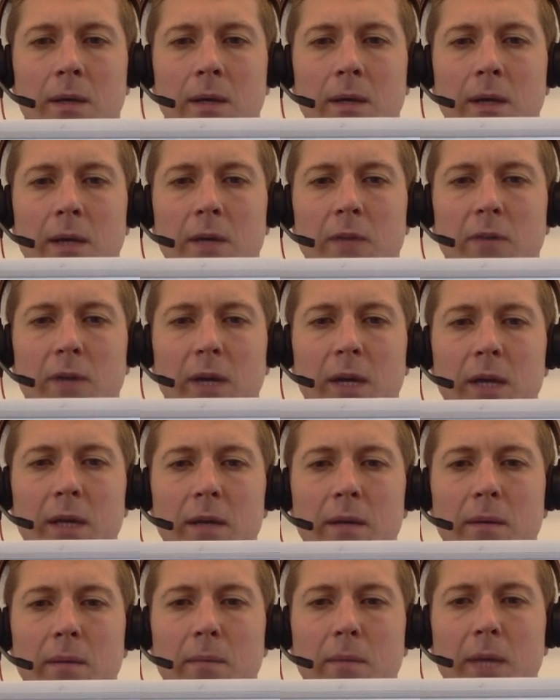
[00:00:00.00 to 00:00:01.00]
If I
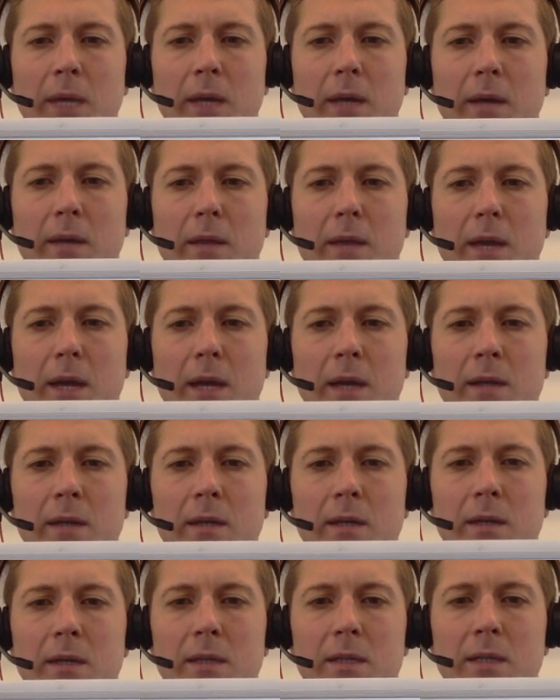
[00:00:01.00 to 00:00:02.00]
make
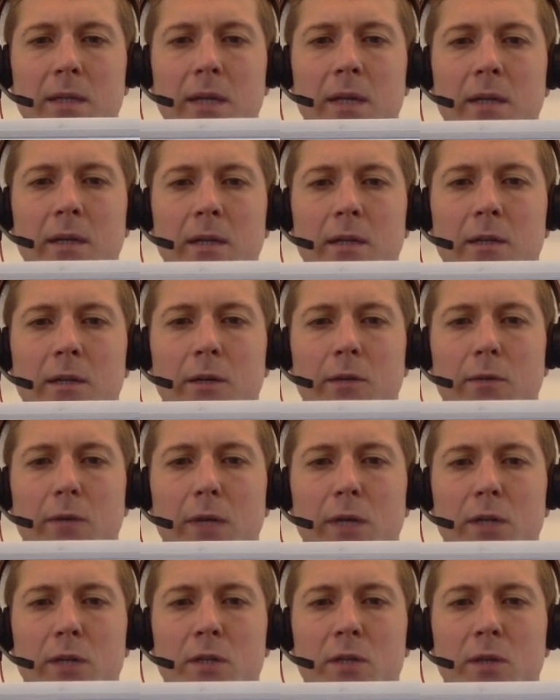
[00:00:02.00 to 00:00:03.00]
then a second
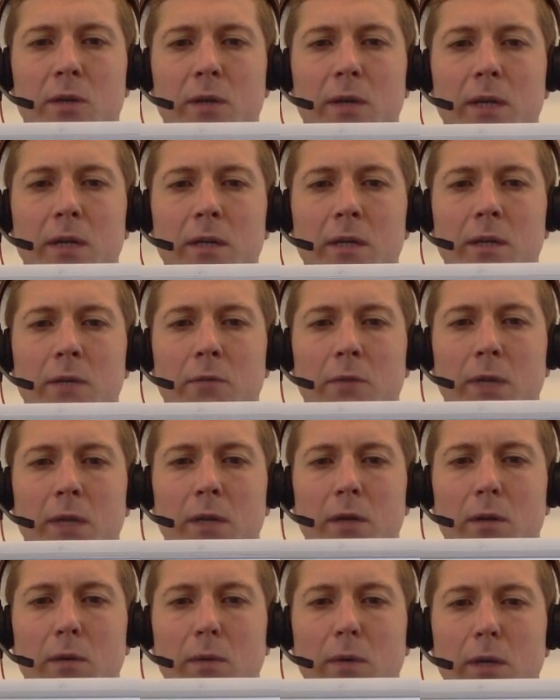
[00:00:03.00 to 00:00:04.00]
integration, so
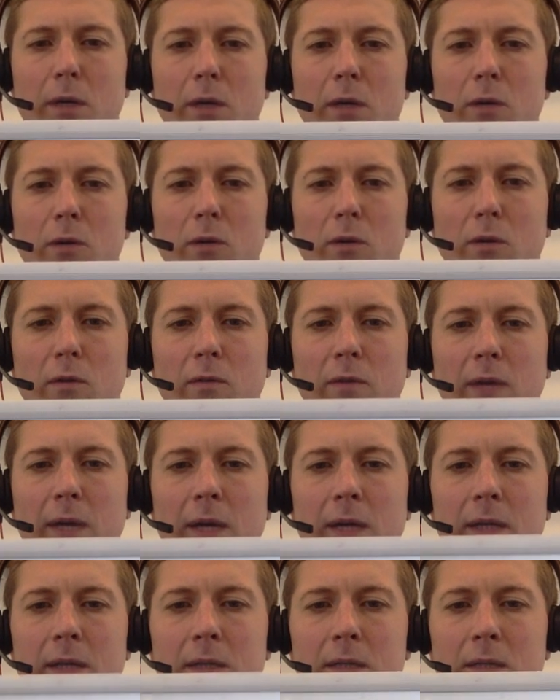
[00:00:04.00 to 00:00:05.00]
integrate over q of
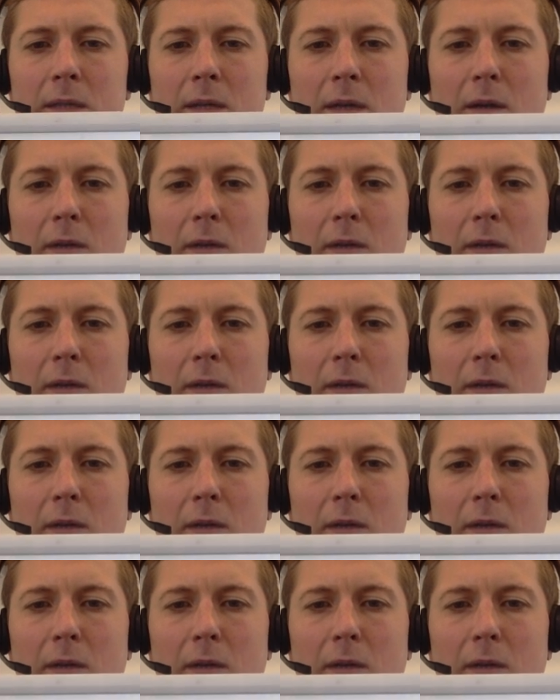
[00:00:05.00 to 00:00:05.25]
x